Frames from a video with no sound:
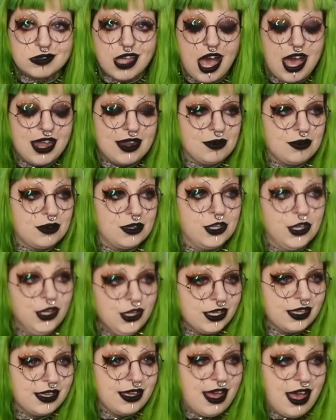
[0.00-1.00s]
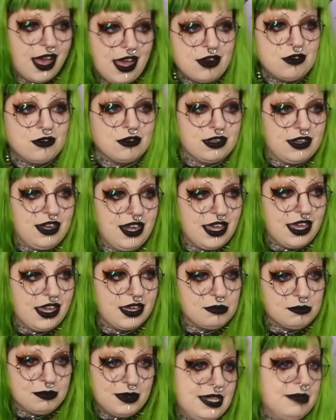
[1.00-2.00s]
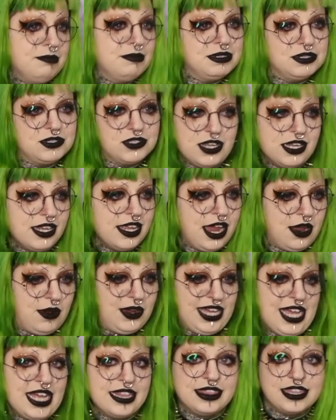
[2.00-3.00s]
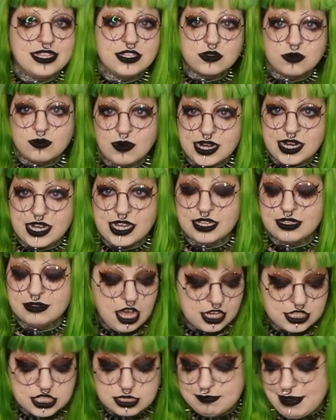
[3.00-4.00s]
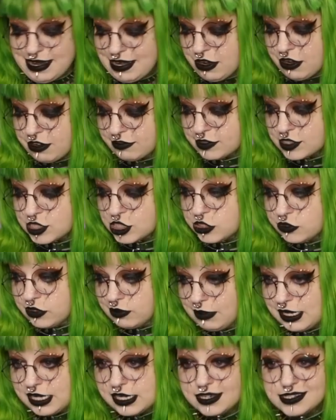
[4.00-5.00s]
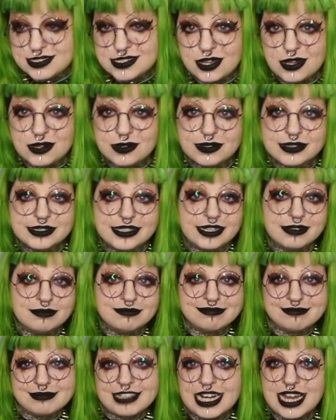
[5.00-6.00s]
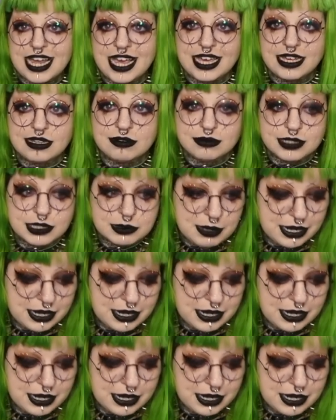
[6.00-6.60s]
I don't cook, I don't clean, but let me tell you how I got this ring. I just bent over and shooed my asshole and then, hey, we were